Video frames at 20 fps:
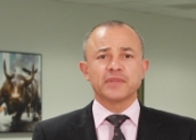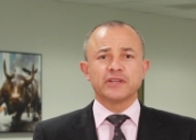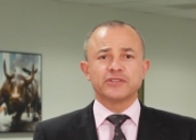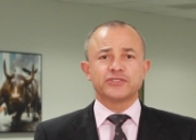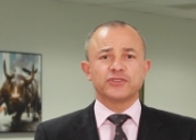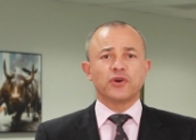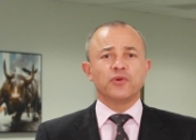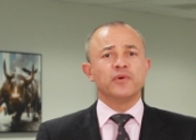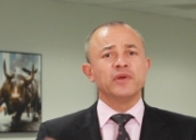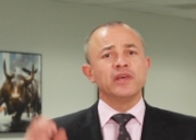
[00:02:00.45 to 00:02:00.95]

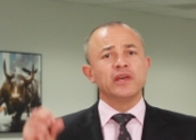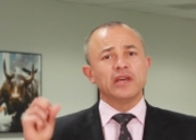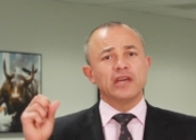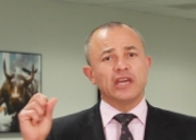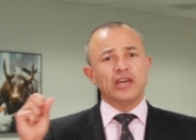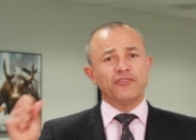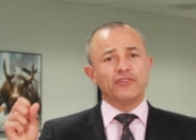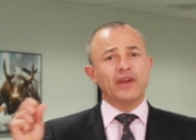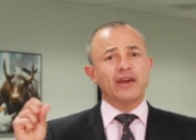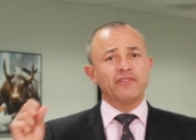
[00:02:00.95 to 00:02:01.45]
So
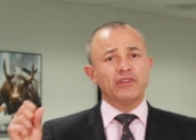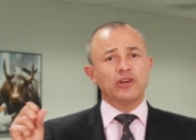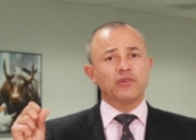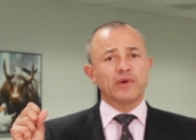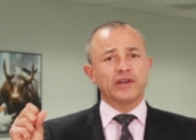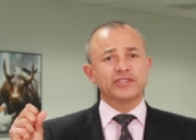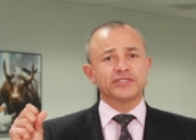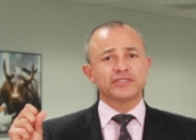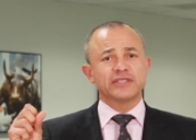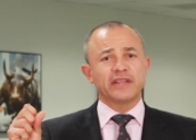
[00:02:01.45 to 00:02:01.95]
if you have any
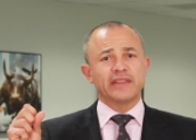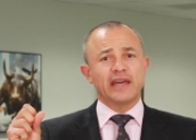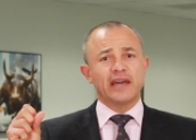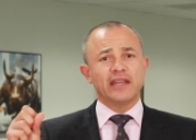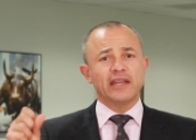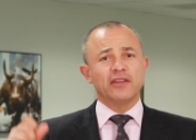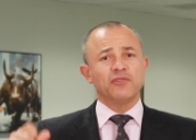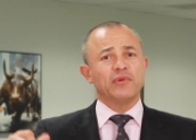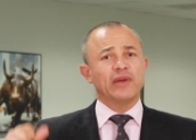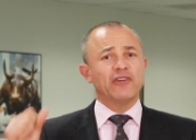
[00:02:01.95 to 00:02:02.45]
questions on
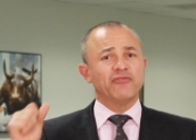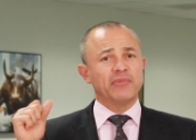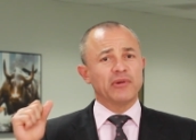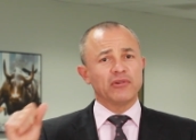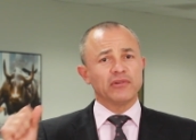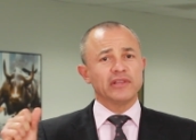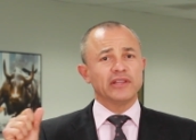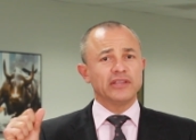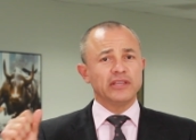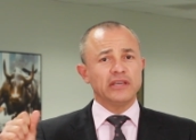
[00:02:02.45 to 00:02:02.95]
that end, we have
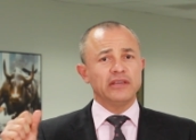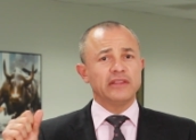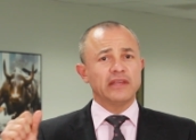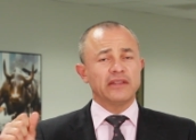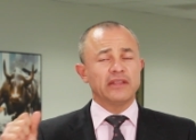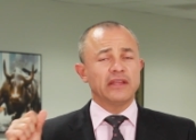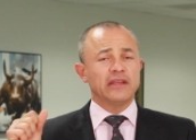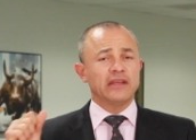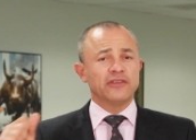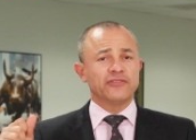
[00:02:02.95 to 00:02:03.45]
Marilyn Yee,
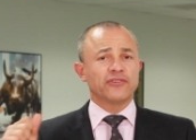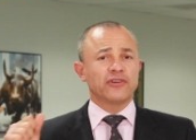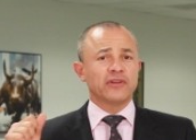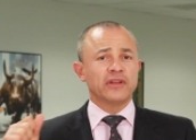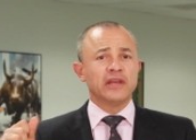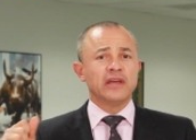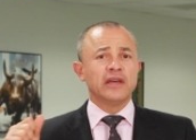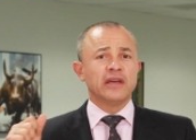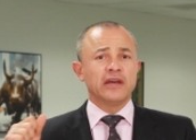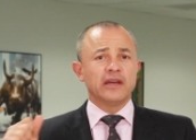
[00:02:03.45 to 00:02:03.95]
that is our